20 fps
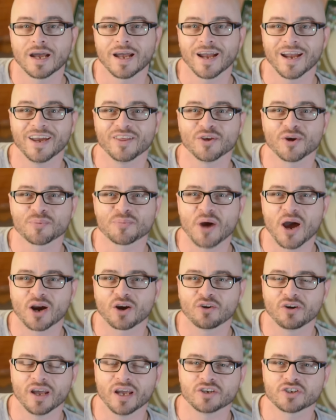Hey there,
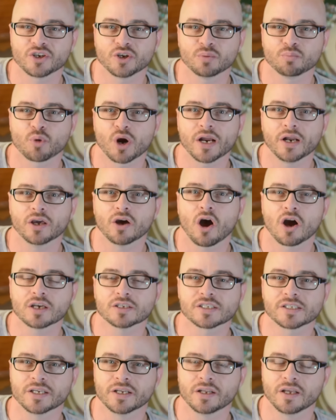Packer Nation. Brady
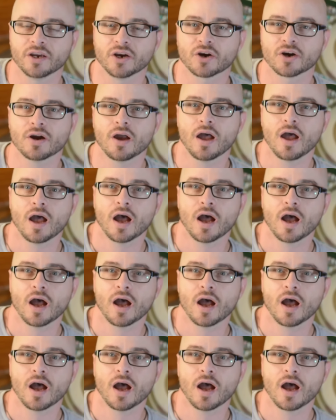Augustine here.